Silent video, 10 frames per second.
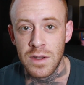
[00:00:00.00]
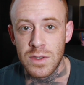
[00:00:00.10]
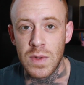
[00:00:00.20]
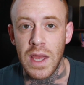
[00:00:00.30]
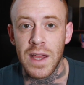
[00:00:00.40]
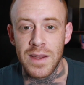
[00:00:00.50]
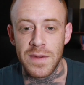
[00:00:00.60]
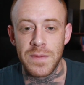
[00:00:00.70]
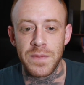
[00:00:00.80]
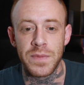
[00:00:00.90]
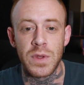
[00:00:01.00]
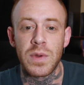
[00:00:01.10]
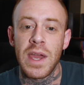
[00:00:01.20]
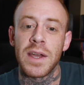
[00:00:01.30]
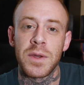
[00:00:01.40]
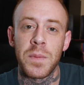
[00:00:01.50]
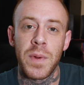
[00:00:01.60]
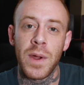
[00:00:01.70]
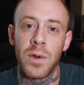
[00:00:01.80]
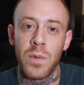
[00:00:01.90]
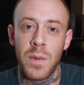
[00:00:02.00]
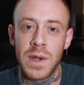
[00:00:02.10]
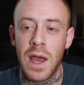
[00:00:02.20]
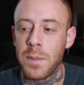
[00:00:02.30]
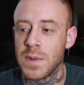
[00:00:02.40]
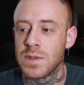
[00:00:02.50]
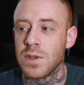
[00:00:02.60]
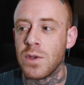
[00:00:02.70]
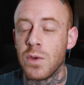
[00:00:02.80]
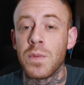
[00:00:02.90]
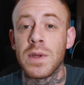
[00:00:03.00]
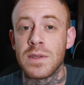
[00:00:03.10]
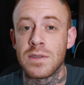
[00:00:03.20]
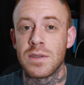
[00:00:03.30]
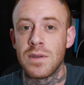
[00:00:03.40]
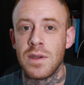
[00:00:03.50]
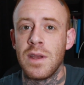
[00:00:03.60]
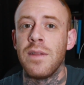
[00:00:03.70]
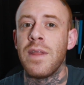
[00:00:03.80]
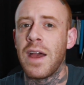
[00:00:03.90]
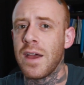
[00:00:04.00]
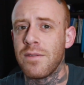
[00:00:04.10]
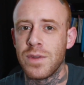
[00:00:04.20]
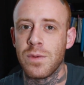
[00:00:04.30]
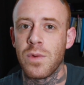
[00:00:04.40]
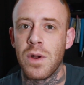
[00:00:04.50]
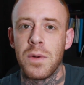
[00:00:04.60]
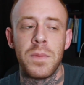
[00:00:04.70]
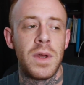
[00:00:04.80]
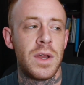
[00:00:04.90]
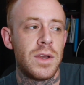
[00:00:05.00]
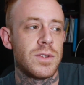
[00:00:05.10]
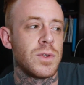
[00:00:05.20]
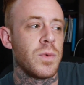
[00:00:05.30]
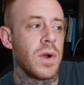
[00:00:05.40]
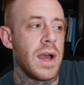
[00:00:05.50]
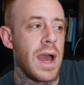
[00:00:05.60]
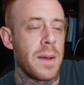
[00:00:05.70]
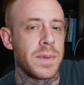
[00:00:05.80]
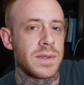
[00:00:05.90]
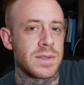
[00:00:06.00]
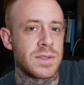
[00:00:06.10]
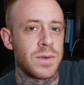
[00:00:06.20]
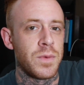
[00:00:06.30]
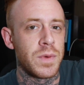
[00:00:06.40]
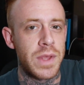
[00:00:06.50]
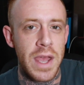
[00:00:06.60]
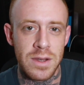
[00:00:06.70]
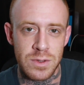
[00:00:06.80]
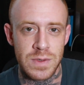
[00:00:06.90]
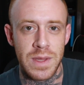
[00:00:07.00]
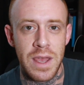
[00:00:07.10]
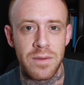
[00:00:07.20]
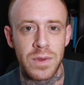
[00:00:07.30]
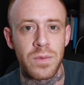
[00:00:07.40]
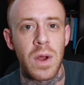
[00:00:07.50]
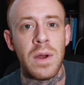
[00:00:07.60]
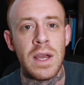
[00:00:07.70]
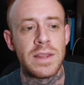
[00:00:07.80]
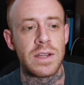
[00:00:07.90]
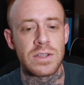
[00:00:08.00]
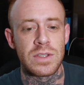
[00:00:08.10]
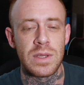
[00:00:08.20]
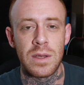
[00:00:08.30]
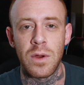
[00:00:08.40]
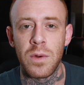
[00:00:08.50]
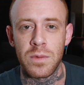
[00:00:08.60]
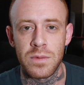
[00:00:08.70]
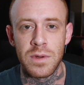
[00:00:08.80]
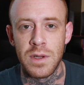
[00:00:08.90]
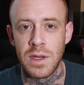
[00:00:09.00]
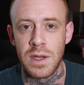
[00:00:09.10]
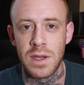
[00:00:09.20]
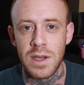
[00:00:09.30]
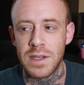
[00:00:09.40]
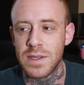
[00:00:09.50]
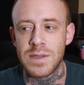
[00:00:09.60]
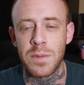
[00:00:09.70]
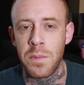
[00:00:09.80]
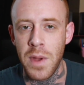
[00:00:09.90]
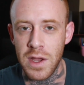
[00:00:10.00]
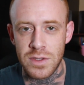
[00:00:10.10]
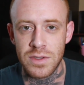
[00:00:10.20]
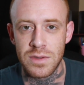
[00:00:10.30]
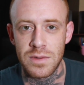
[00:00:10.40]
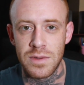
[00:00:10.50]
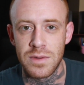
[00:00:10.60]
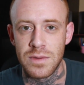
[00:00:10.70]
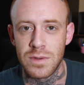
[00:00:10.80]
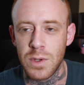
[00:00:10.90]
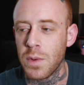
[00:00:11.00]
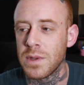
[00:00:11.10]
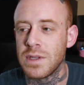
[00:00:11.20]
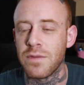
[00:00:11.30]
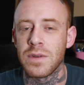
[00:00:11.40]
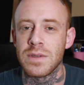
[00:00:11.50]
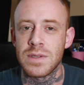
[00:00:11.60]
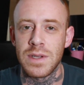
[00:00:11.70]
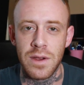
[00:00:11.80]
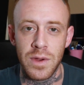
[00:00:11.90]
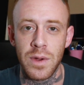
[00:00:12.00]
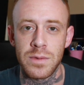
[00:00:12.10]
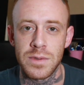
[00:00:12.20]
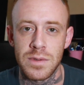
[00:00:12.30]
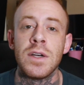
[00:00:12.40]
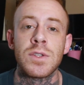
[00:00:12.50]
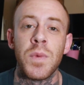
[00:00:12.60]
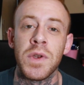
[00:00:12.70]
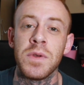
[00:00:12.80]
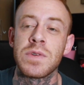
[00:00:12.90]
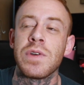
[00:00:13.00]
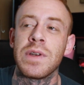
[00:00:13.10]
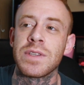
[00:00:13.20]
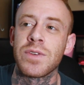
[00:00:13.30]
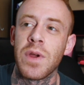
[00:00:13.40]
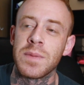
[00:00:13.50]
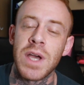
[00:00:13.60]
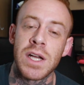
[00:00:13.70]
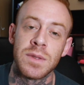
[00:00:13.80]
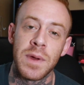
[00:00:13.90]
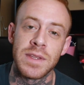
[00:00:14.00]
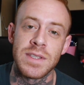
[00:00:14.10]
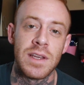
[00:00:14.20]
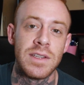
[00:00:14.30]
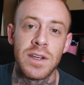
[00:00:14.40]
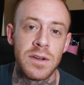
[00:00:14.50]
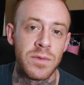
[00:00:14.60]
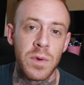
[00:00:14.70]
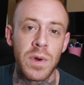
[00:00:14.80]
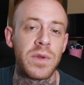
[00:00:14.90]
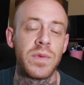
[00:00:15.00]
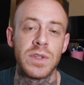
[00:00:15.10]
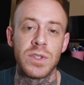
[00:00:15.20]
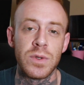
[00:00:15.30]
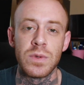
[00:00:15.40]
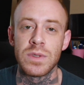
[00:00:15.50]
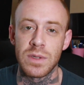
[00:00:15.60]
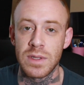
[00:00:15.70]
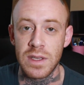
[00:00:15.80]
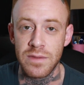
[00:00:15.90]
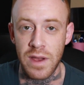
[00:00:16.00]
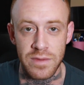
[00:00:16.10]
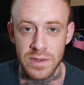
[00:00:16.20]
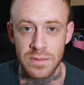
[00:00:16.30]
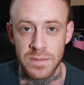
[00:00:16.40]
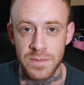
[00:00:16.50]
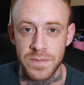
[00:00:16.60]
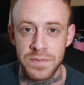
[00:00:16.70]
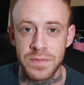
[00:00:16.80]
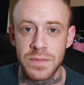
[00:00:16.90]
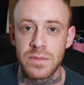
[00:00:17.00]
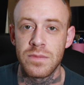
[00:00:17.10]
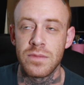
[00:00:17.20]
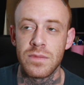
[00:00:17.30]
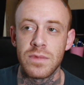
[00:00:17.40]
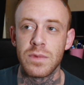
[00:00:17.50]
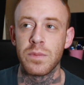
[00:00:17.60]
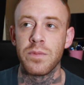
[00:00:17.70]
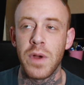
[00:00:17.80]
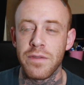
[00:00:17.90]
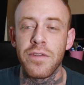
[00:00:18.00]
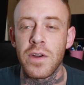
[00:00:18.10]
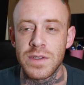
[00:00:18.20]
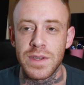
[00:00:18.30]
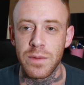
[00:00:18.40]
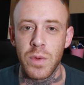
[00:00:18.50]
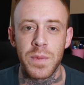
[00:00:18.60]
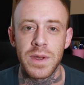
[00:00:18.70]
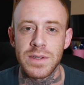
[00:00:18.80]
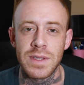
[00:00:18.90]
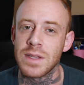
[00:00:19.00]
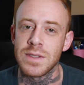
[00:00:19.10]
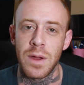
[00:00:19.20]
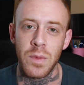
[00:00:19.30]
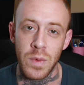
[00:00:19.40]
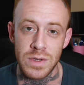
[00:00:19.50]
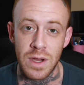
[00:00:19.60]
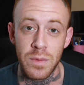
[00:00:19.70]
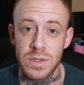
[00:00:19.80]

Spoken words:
So that you can't compare what would happen to humans in that heavenly realm to what happens with angels in that heavenly realm. It doesn't mesh. They're totally different scenarios. So one user on Instagram talked about this idea of, well, what if we choose to leave heaven? My first thing would be that's not what we're talking.